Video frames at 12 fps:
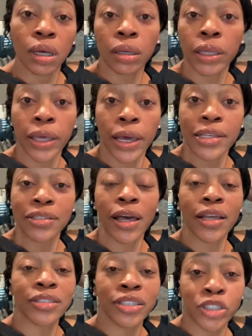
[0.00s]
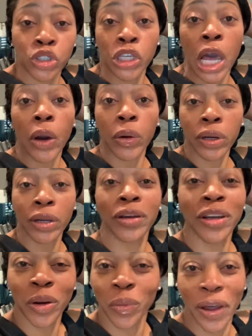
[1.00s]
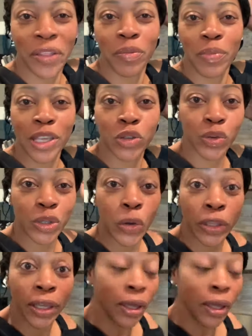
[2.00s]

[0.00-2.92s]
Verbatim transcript: Okay guys, I took a shower while the beans were soaking.